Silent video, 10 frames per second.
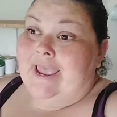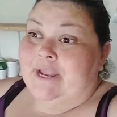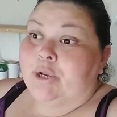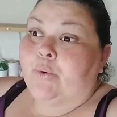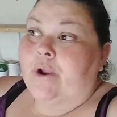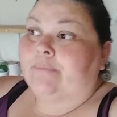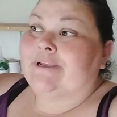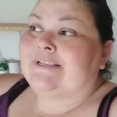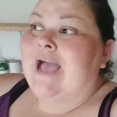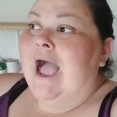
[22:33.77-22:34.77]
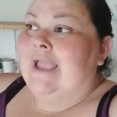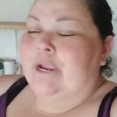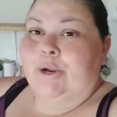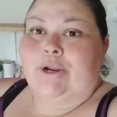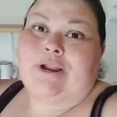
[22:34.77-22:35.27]
incredibly
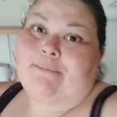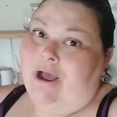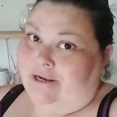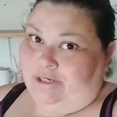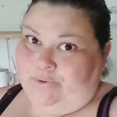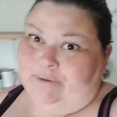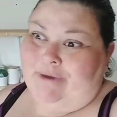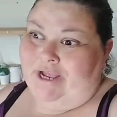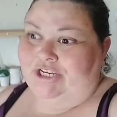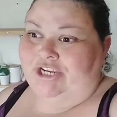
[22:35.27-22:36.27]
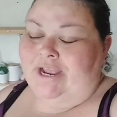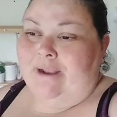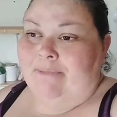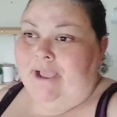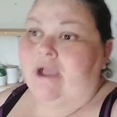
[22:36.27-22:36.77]
tired, and I'm not doing much. And
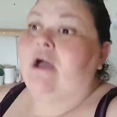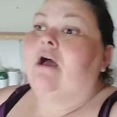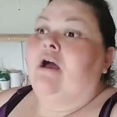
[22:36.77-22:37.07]
I'm like,